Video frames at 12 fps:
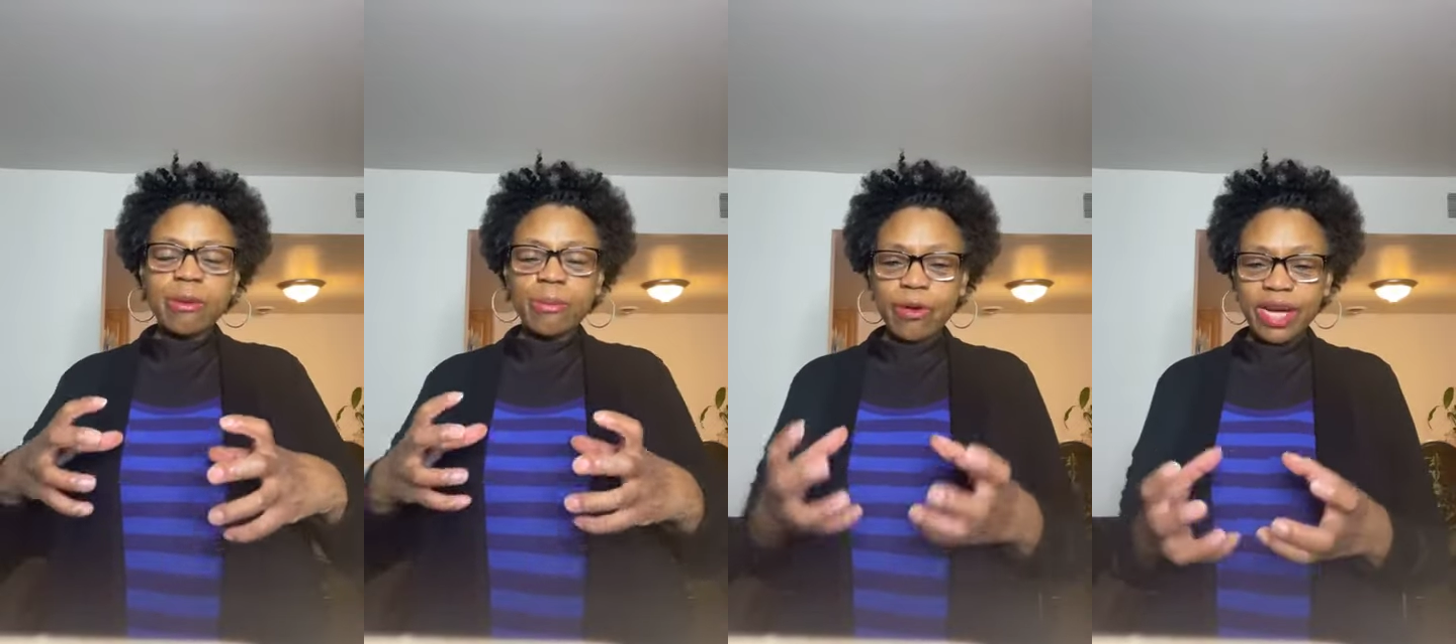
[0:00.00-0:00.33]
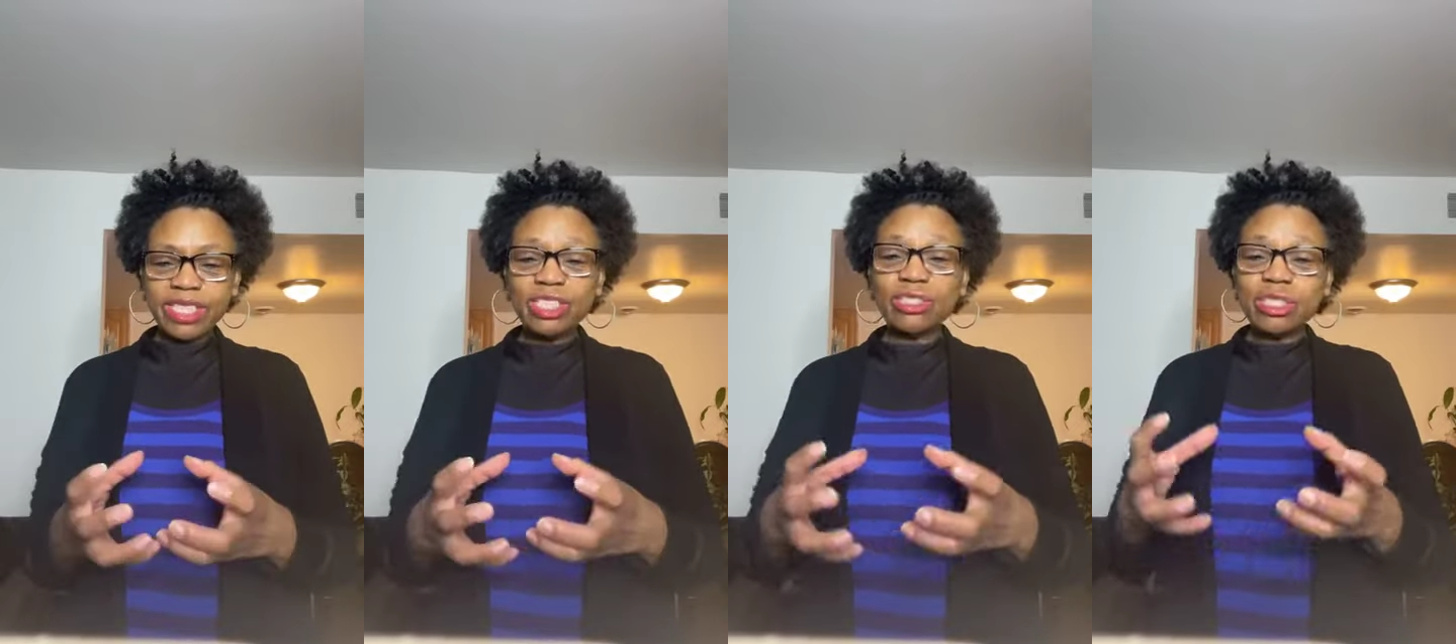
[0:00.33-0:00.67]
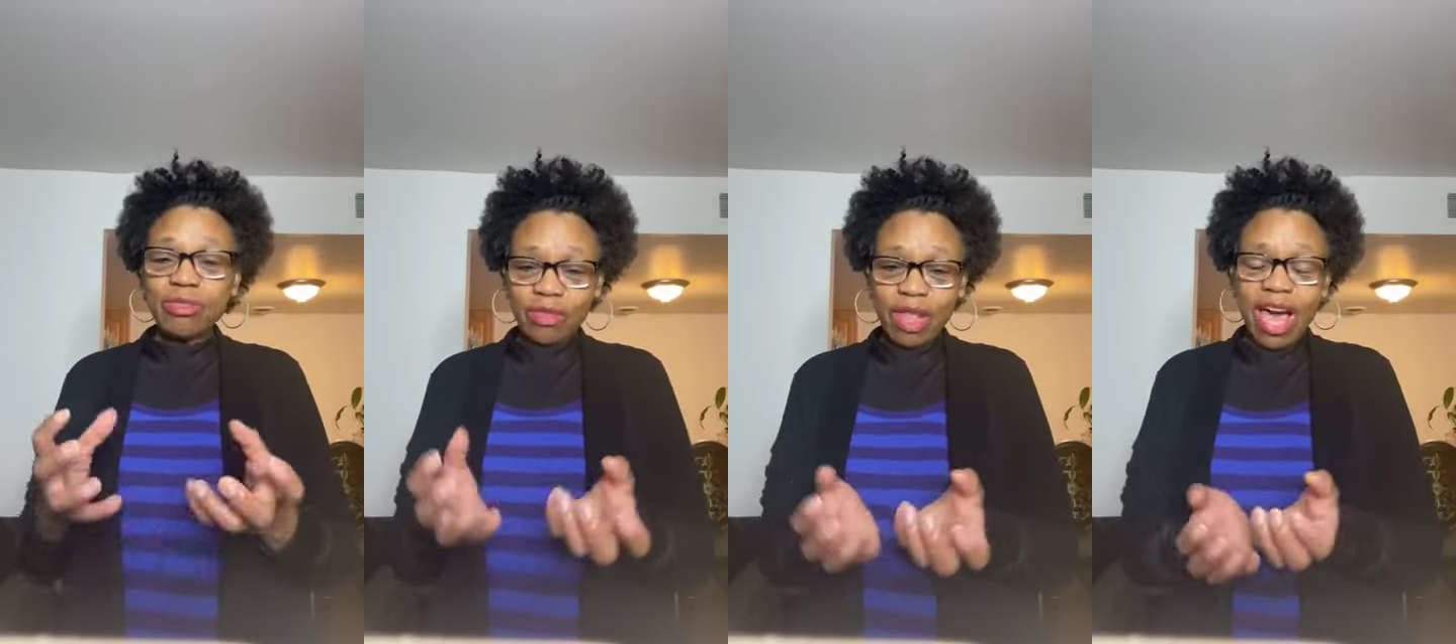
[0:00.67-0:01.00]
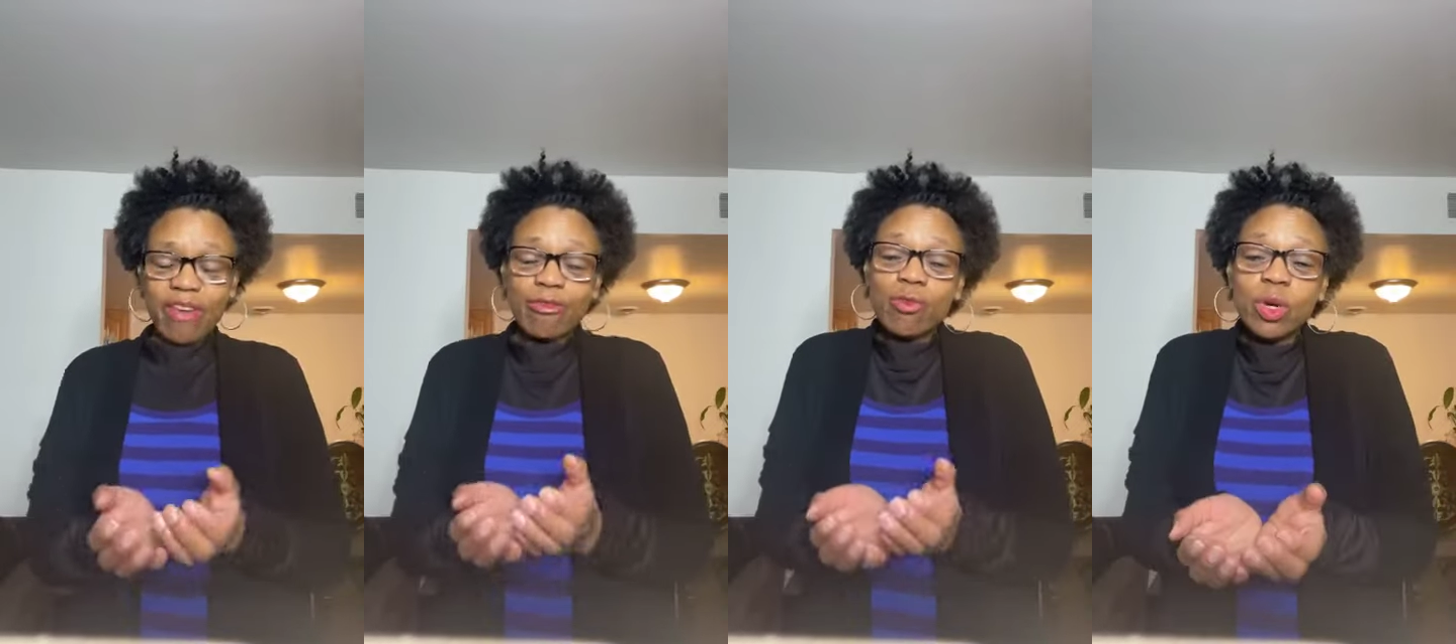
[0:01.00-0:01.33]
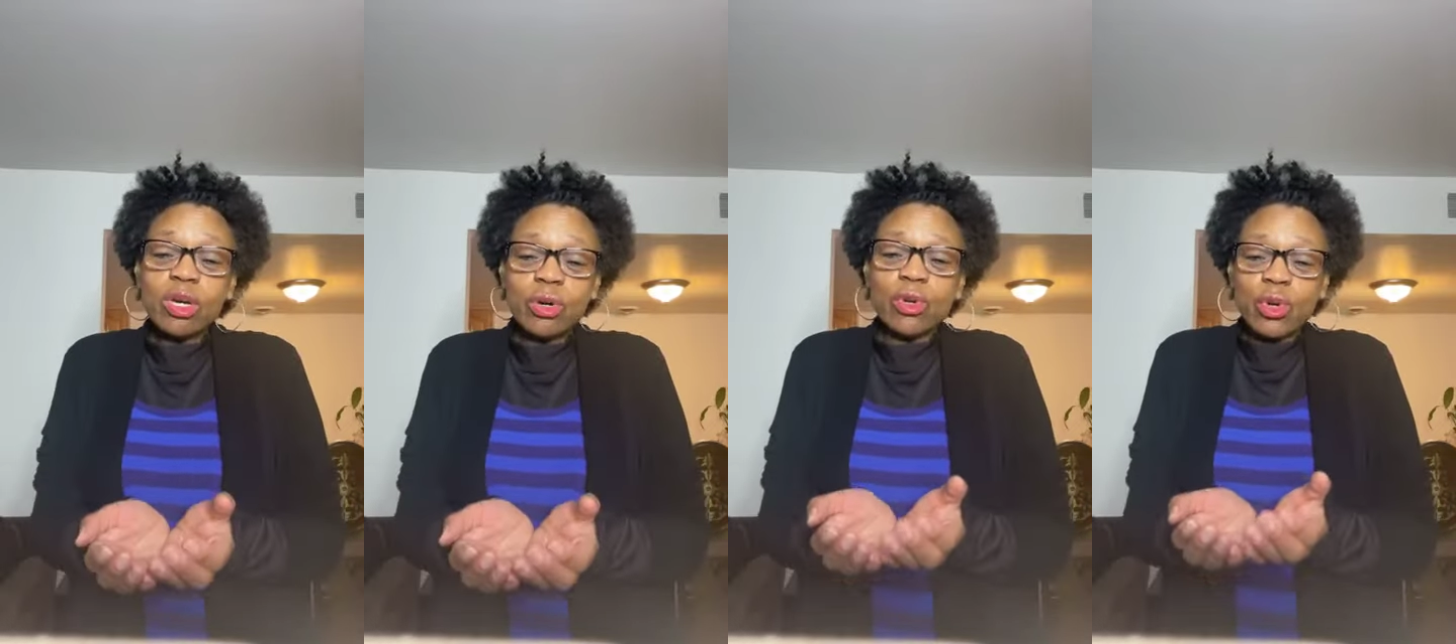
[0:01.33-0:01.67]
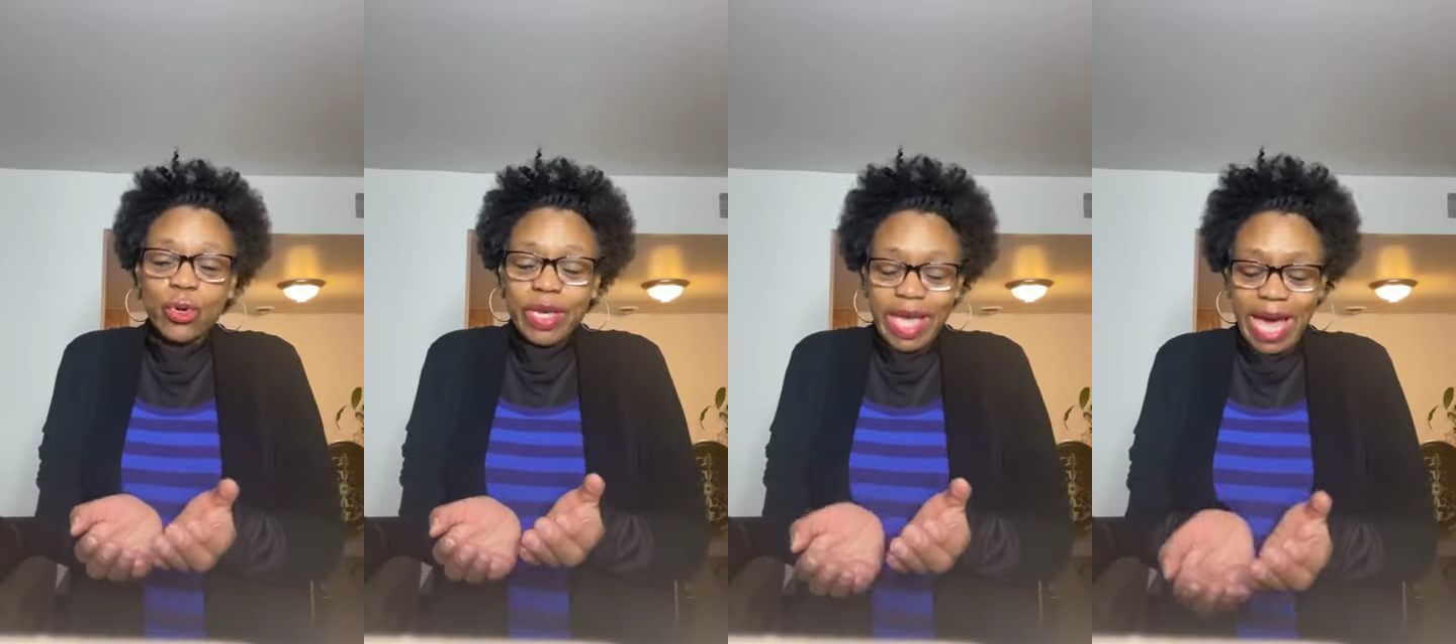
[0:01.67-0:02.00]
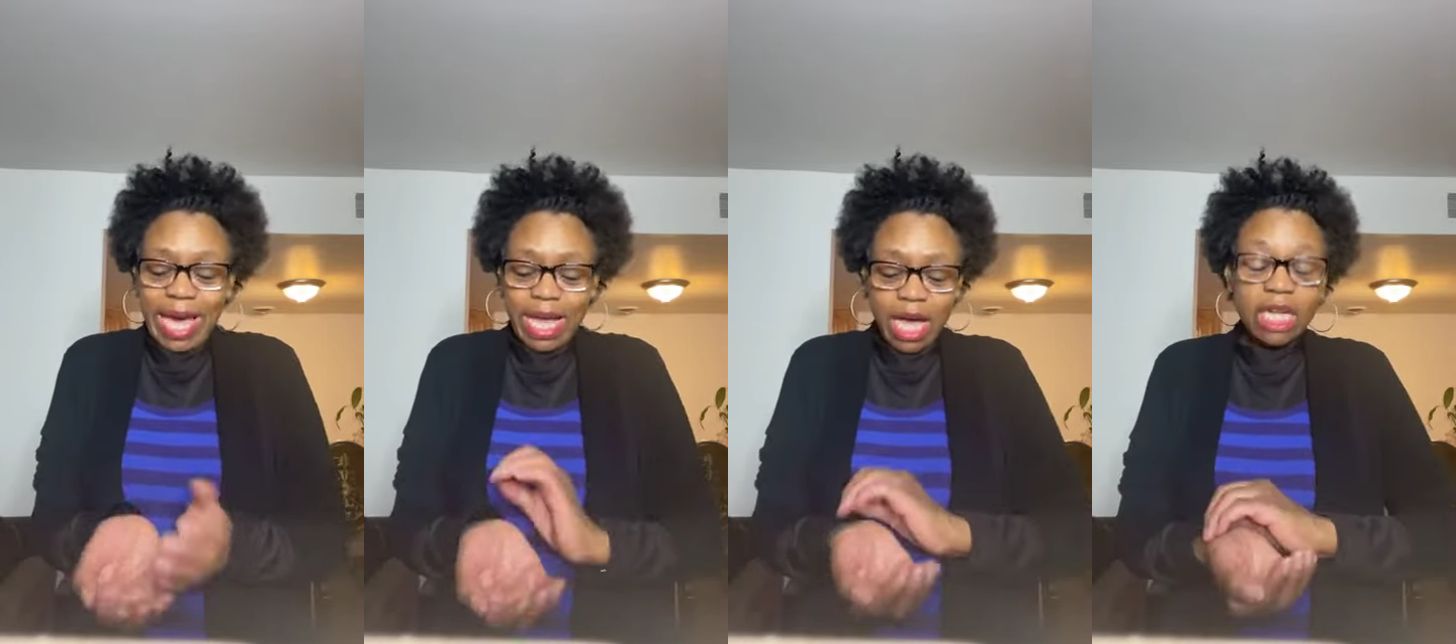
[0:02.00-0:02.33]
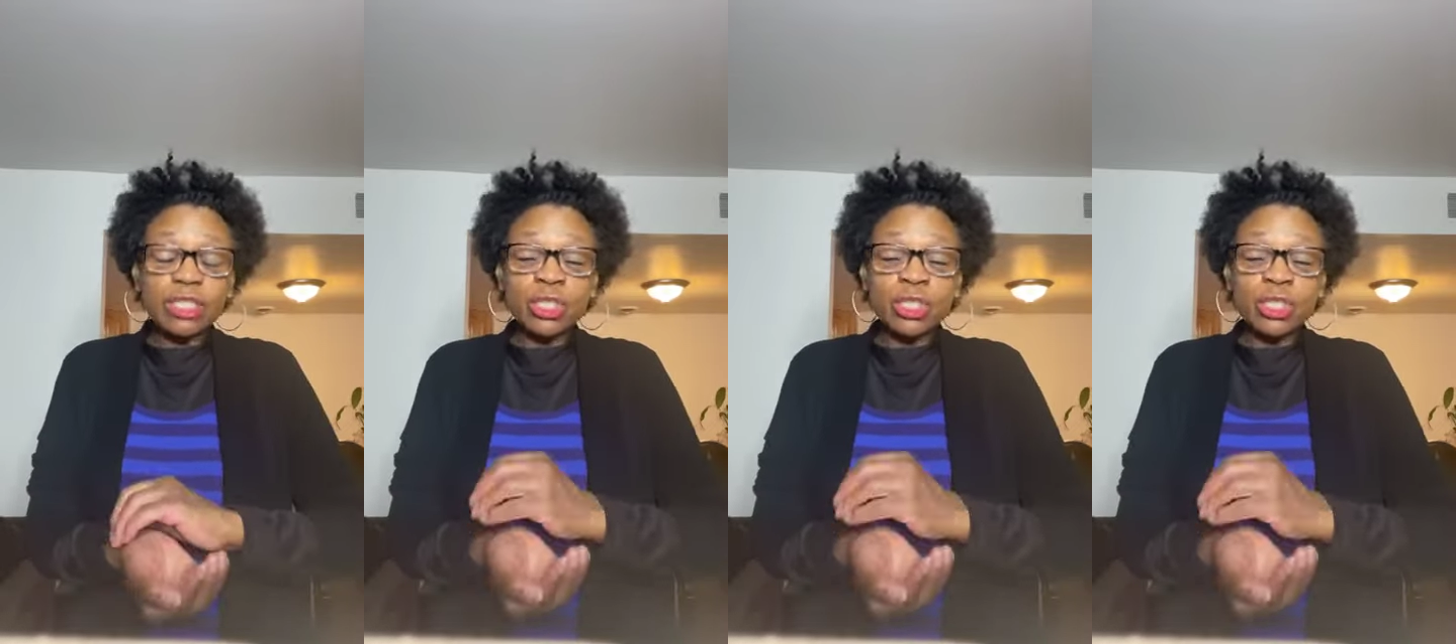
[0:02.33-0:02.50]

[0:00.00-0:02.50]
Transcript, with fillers: The pressures of life will create